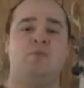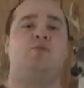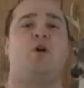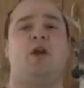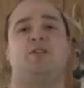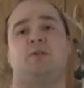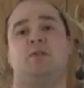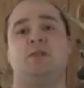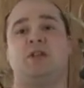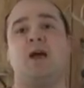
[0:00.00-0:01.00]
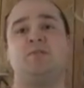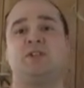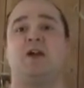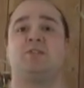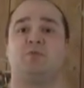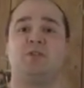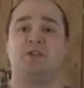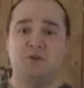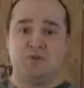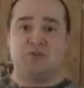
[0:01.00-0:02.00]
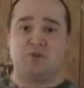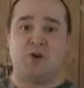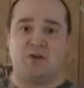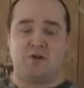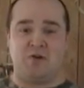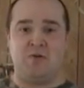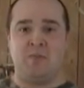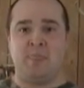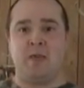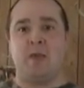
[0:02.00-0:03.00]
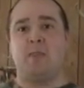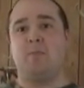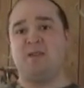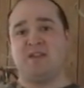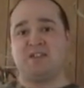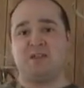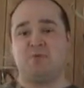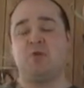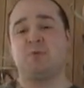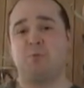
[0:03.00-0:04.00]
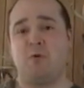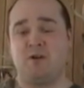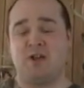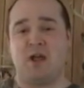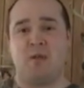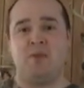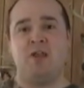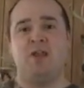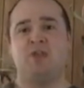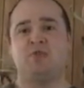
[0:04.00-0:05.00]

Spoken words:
Alright, the time's not to really use your grunt call. The biggest and most important time is